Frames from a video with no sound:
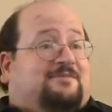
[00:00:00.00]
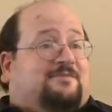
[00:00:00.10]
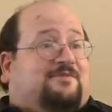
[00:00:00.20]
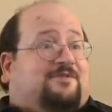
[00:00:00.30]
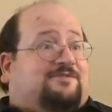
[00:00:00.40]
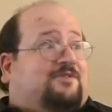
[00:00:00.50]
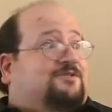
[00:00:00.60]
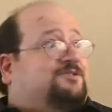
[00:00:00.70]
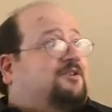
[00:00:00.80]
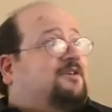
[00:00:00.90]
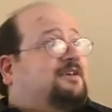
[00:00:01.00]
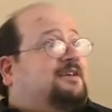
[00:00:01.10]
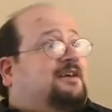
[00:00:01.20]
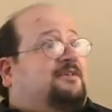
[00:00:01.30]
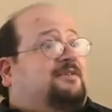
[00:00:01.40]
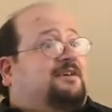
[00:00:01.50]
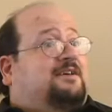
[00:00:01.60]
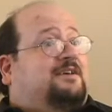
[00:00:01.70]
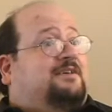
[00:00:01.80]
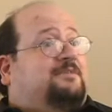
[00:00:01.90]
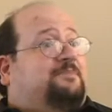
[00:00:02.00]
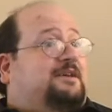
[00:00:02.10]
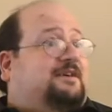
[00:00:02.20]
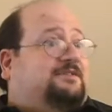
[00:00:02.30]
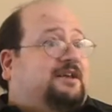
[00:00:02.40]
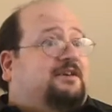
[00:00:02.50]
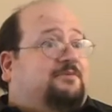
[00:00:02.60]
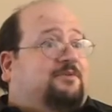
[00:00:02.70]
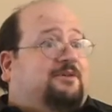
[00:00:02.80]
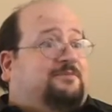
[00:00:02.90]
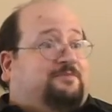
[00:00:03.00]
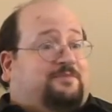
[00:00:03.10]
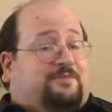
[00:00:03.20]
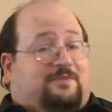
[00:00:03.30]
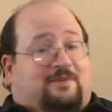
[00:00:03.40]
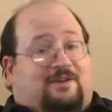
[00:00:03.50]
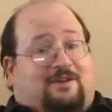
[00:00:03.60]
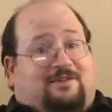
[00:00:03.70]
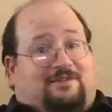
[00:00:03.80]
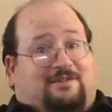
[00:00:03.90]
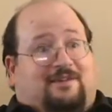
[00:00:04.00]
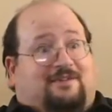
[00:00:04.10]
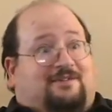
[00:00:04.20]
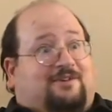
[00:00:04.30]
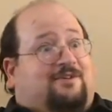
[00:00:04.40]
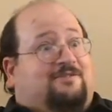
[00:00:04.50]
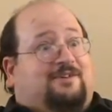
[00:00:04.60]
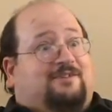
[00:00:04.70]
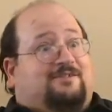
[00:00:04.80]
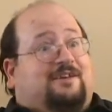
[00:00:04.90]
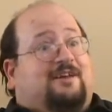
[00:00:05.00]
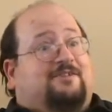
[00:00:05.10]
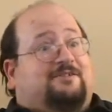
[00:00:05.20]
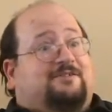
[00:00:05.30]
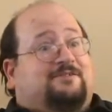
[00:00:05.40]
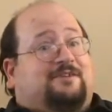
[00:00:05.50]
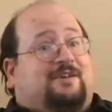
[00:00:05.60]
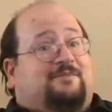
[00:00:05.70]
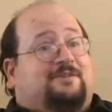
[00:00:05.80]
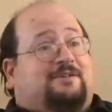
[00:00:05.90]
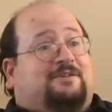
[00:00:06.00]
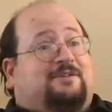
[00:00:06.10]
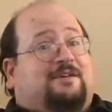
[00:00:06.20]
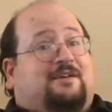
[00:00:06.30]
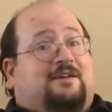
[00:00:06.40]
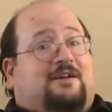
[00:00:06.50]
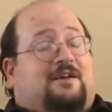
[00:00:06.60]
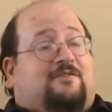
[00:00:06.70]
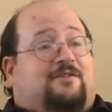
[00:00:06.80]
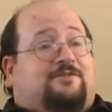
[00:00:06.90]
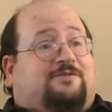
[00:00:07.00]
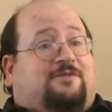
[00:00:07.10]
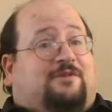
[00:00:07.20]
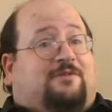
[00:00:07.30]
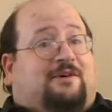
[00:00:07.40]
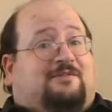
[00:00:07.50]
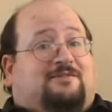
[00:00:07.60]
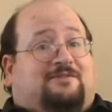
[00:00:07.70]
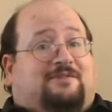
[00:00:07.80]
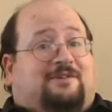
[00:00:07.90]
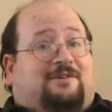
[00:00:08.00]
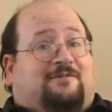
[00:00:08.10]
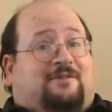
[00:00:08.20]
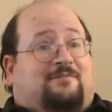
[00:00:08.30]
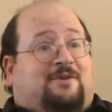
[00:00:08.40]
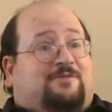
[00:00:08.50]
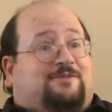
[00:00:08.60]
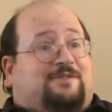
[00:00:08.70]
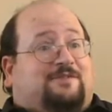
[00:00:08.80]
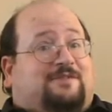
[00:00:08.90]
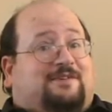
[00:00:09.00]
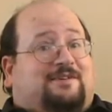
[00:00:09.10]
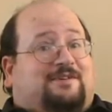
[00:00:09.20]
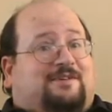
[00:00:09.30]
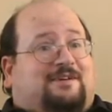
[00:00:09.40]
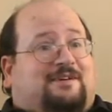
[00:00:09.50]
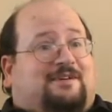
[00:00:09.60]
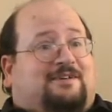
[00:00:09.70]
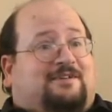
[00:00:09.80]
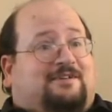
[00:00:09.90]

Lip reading: First of all, starting out in PS 81, at the earliest ages, I mean, first of all, while most of the